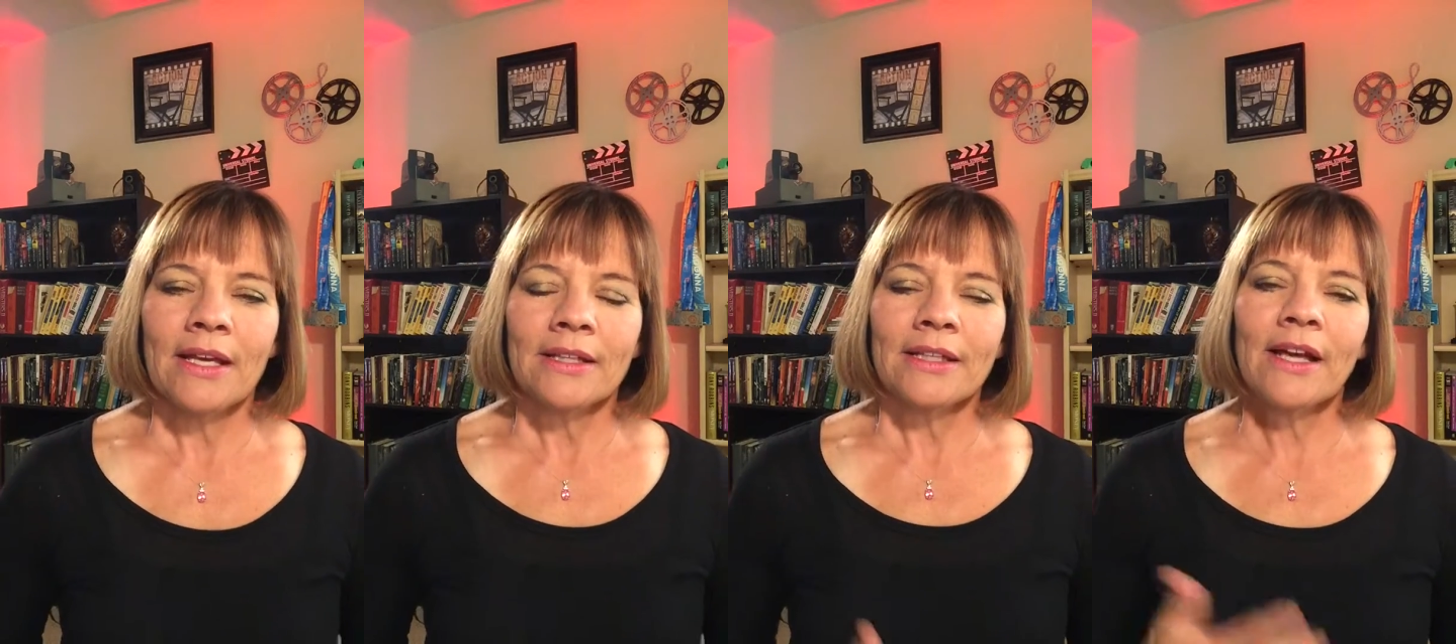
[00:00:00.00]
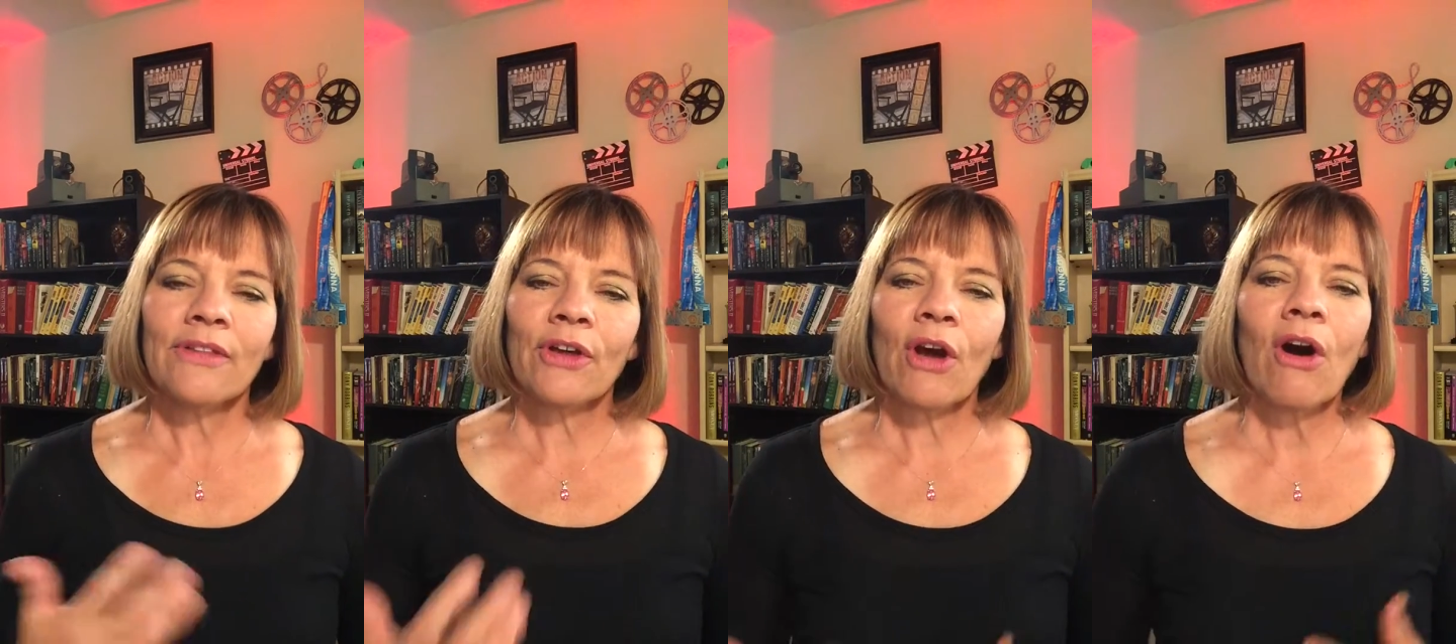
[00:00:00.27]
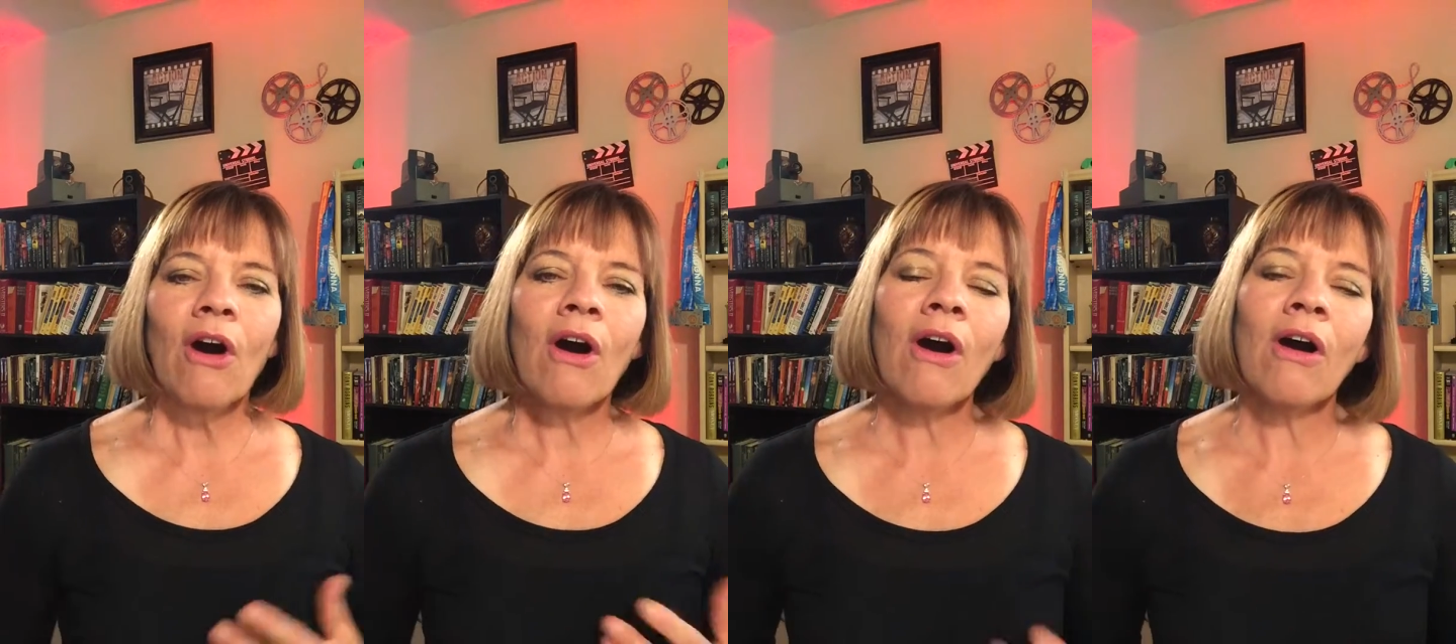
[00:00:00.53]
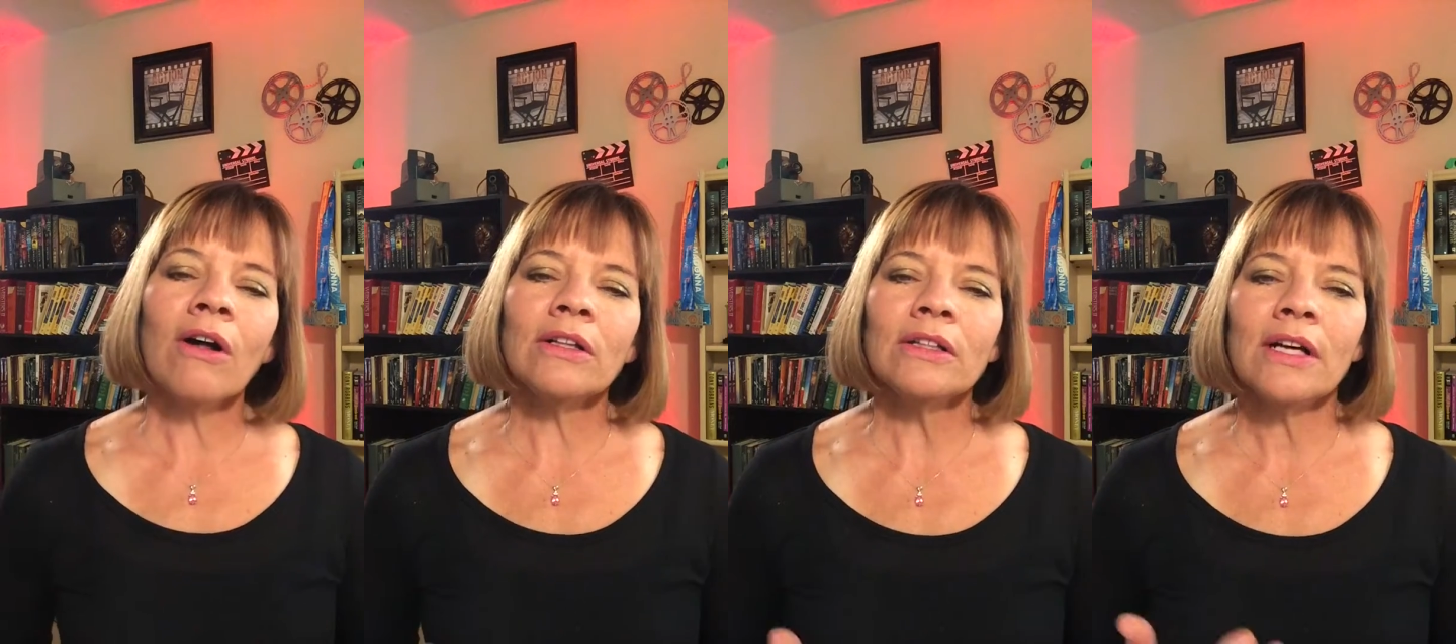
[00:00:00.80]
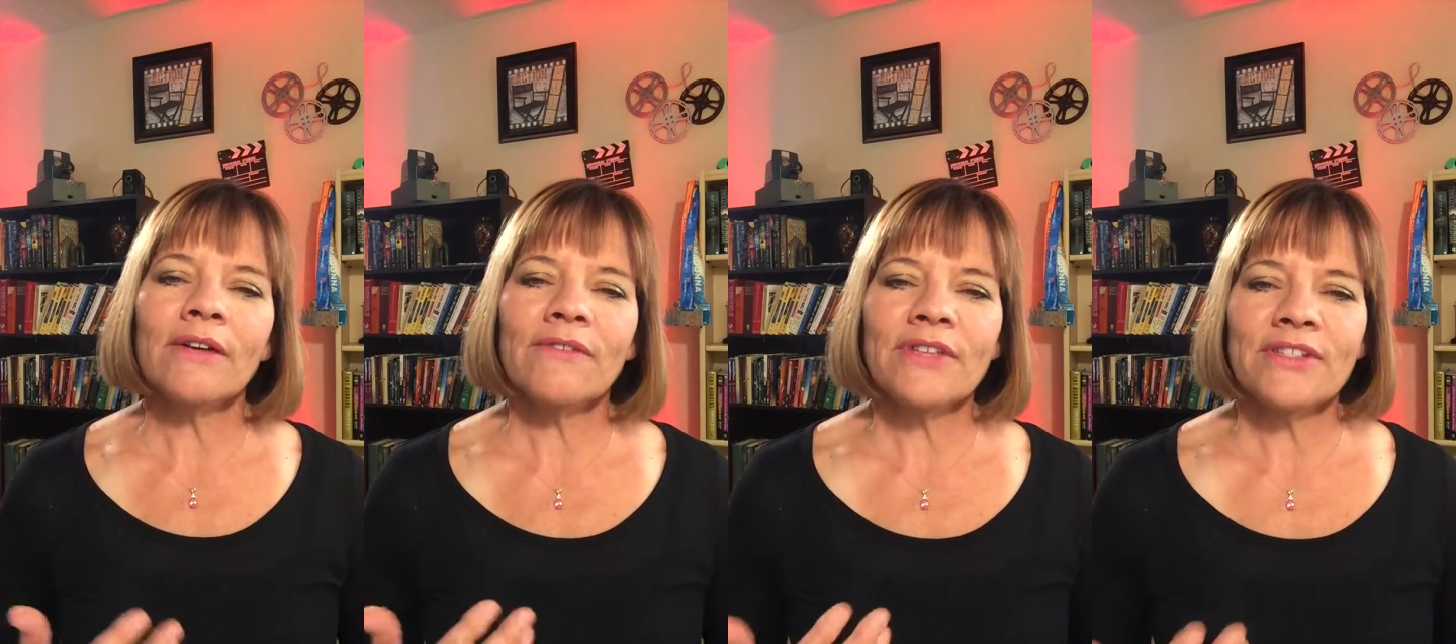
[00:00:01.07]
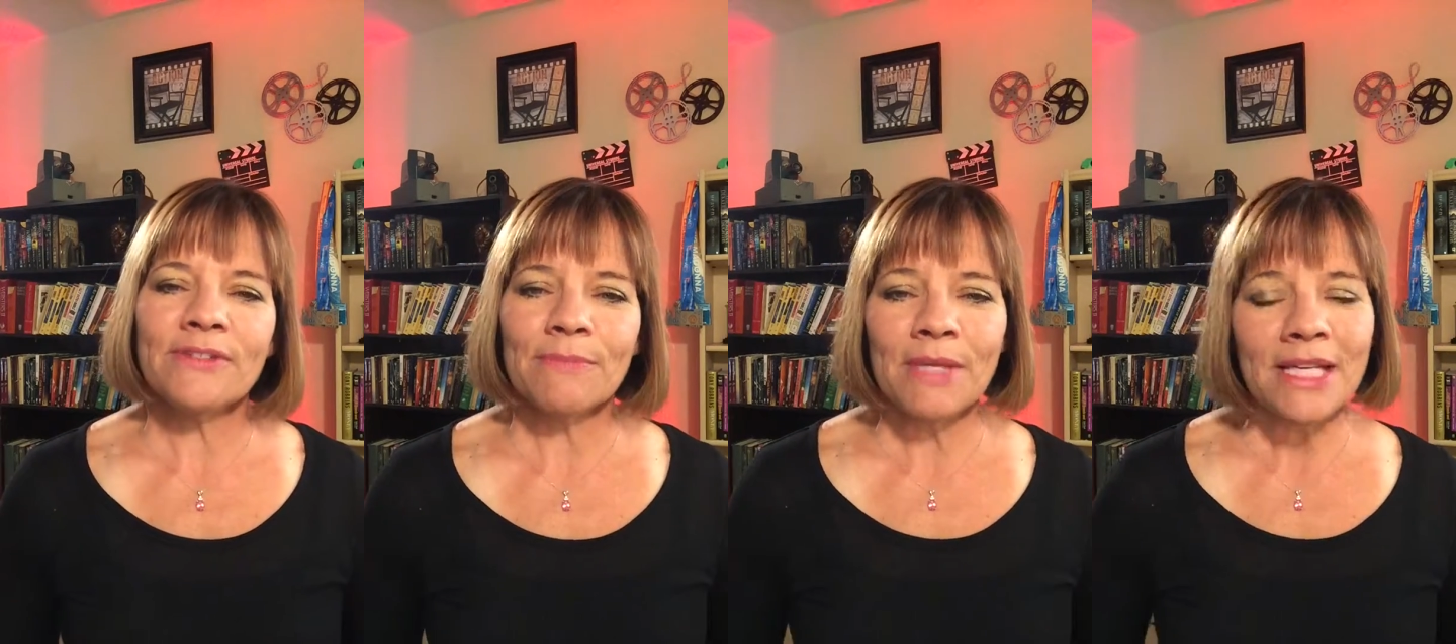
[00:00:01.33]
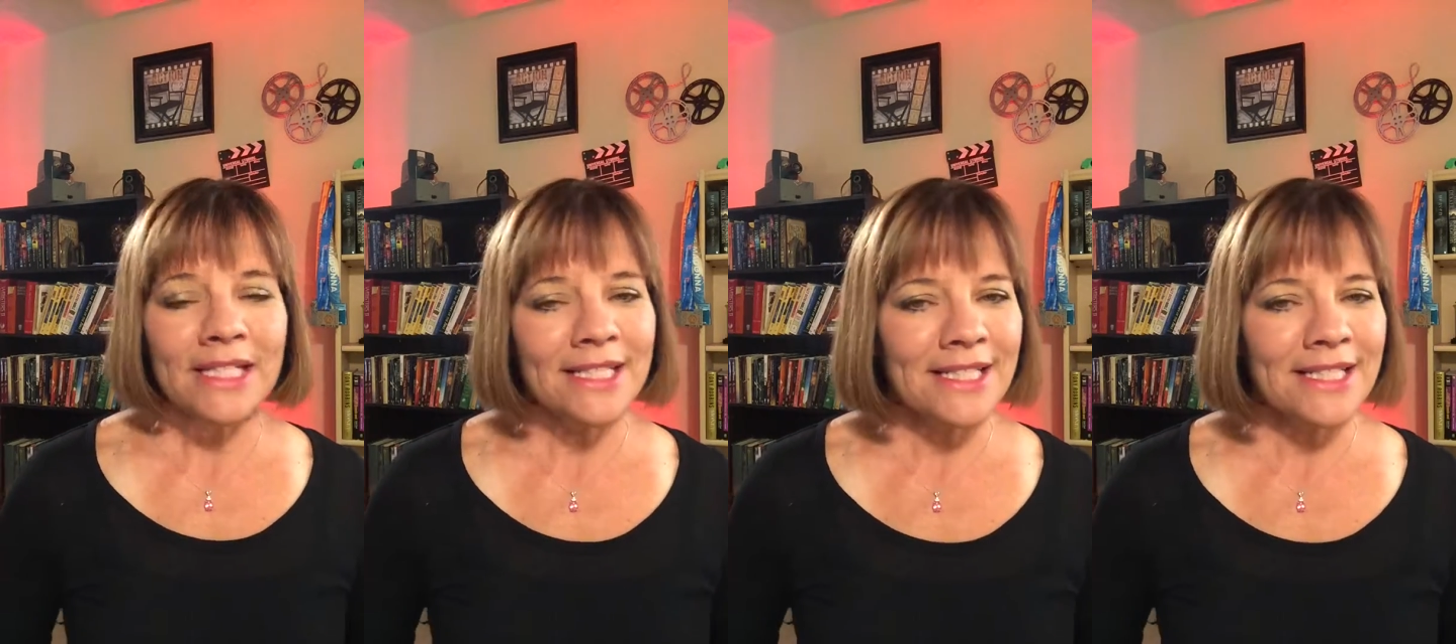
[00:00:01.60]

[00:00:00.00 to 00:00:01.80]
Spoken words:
Now, the call of these men